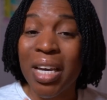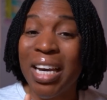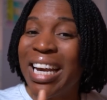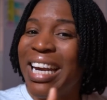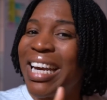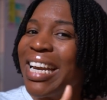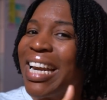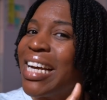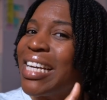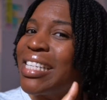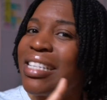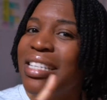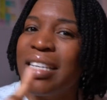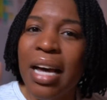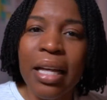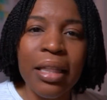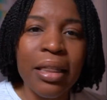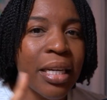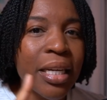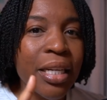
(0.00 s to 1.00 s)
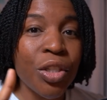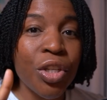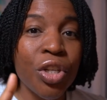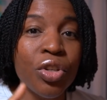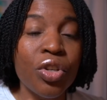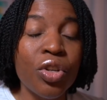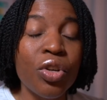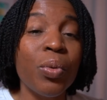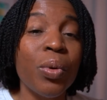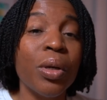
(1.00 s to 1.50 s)
It has nothing to
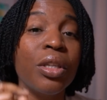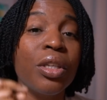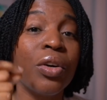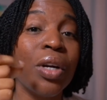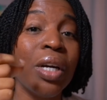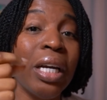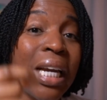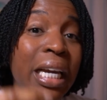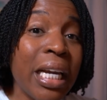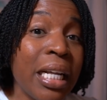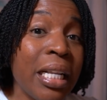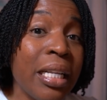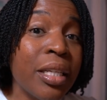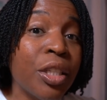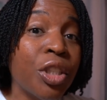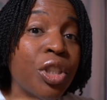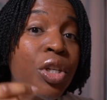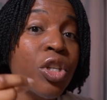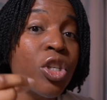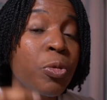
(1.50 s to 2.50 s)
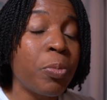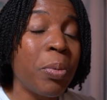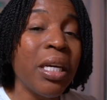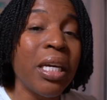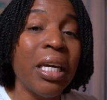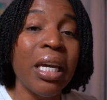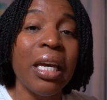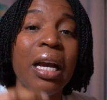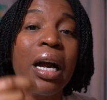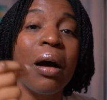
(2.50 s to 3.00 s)
do with your English
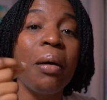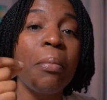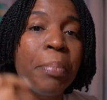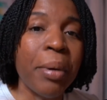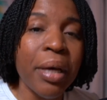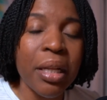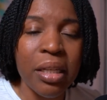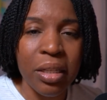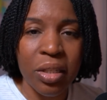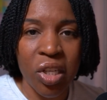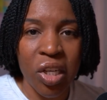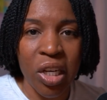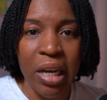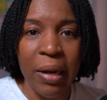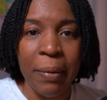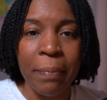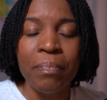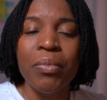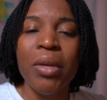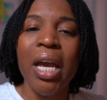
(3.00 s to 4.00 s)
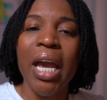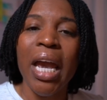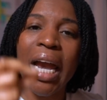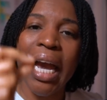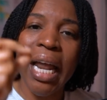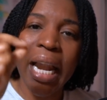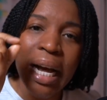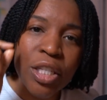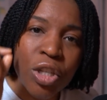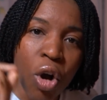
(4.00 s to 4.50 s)
speaking ability.
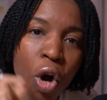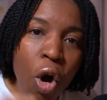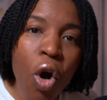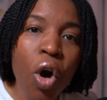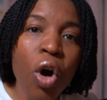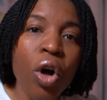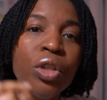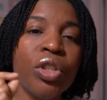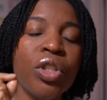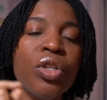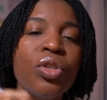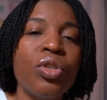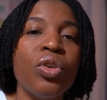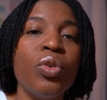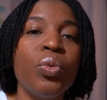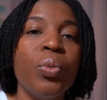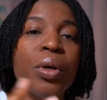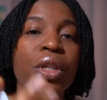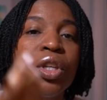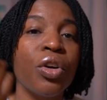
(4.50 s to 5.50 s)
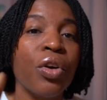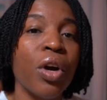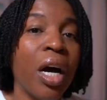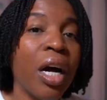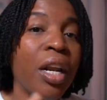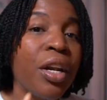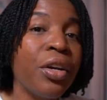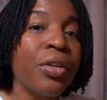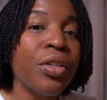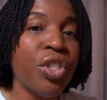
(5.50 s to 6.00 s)
It has all to do with your
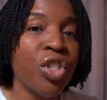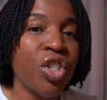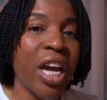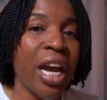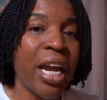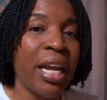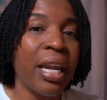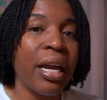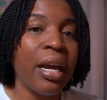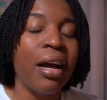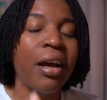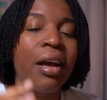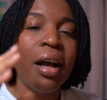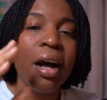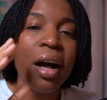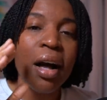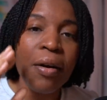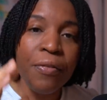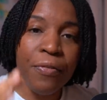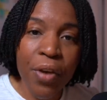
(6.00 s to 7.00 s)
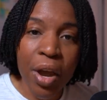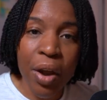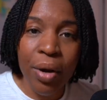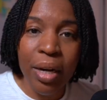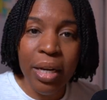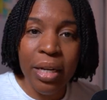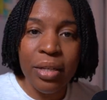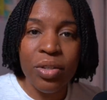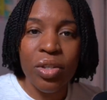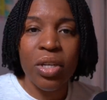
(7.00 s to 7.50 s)
understanding of
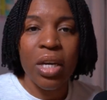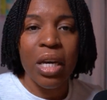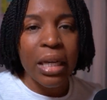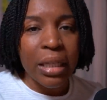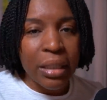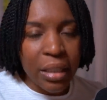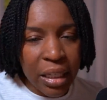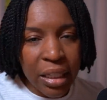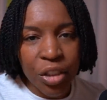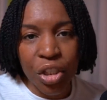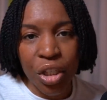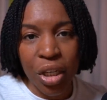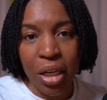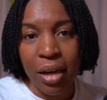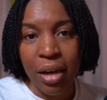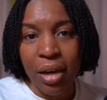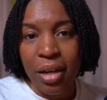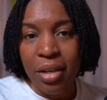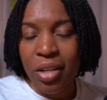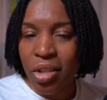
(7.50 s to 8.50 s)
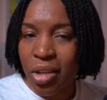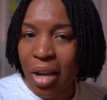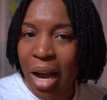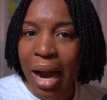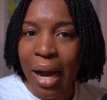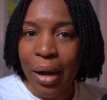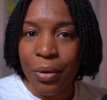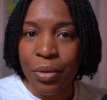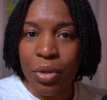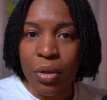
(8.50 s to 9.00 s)
various teaching
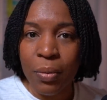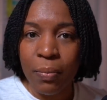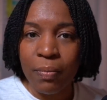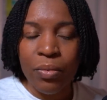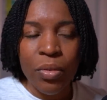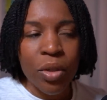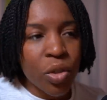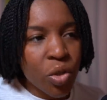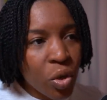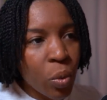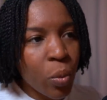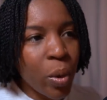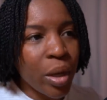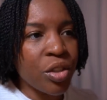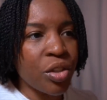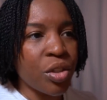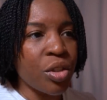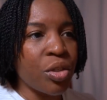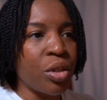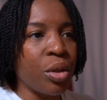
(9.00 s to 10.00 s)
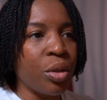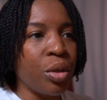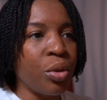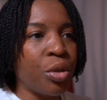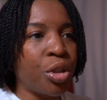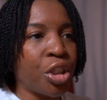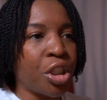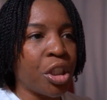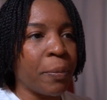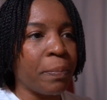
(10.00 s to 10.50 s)
styles. So what's the
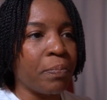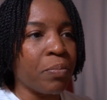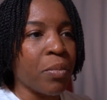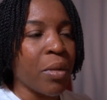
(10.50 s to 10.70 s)
solution?